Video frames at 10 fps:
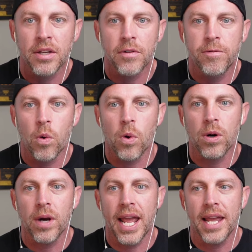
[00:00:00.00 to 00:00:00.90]

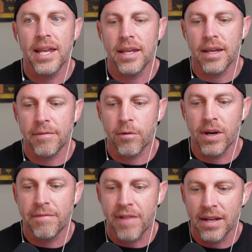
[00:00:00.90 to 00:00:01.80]
for a for an
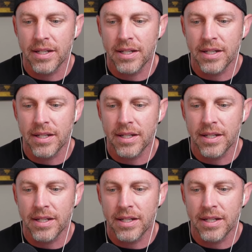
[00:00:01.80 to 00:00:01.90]
event.